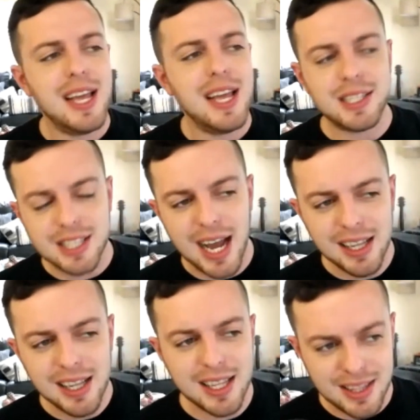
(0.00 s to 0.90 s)
It's
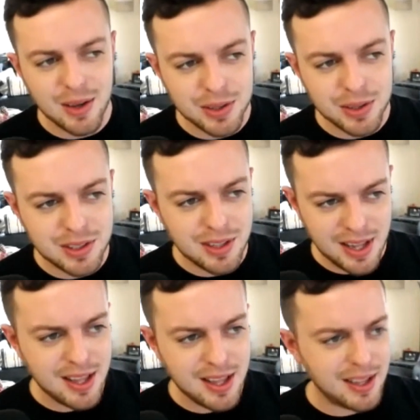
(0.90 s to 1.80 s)
kind of like the
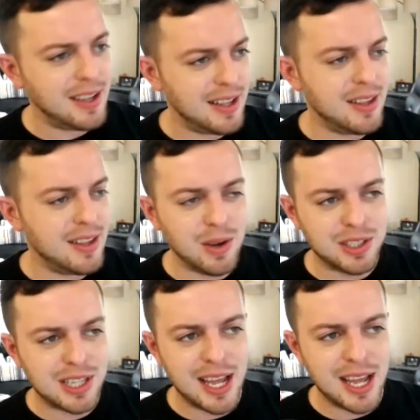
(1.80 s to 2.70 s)

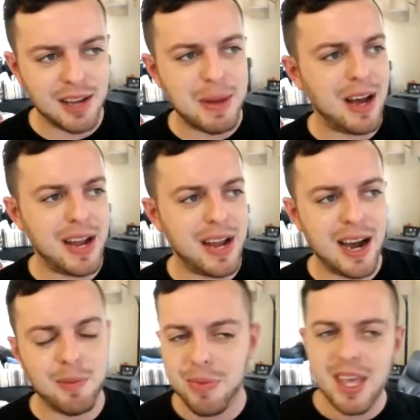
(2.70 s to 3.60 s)
old saying about
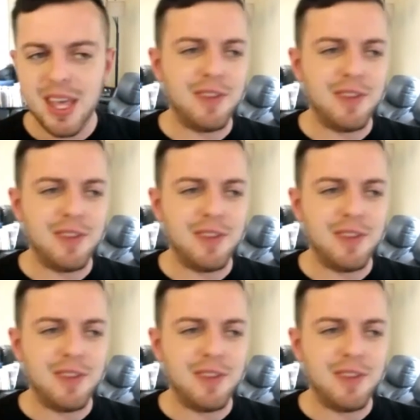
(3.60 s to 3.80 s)
how